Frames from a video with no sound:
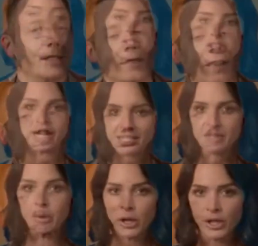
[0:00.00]
The That's
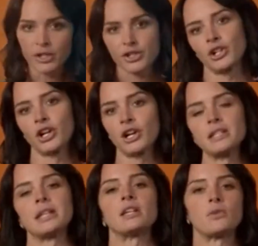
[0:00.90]
chance of burning your sugar is like